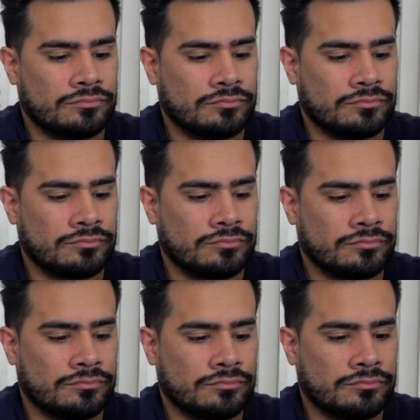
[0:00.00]

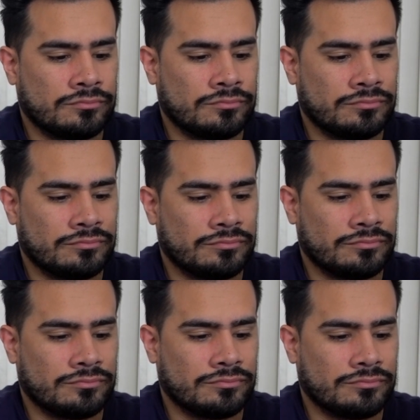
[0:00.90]

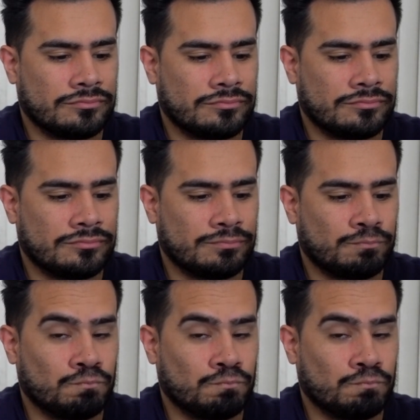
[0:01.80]
The person shown says nothing.